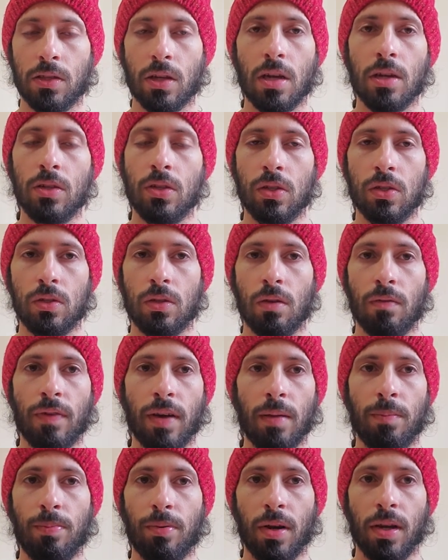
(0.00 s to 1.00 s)
all just a
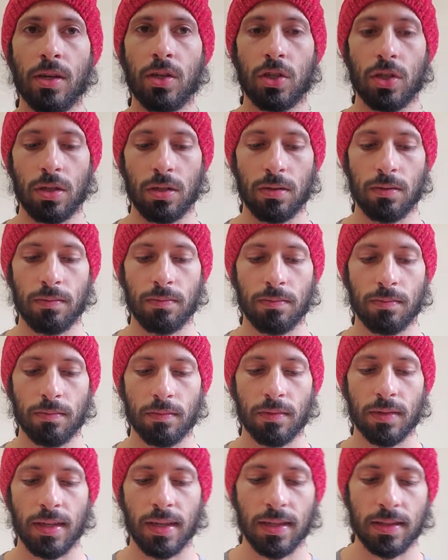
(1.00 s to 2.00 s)
vibration.
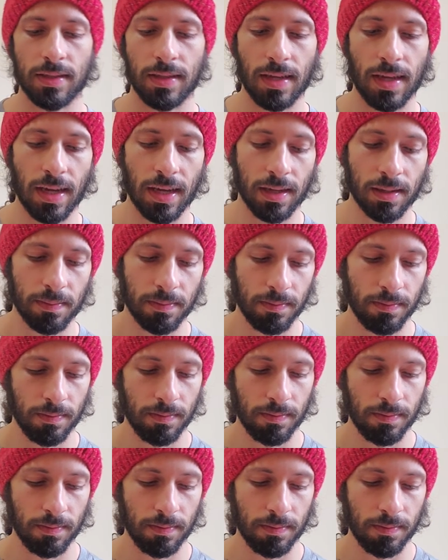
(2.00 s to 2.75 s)
It's like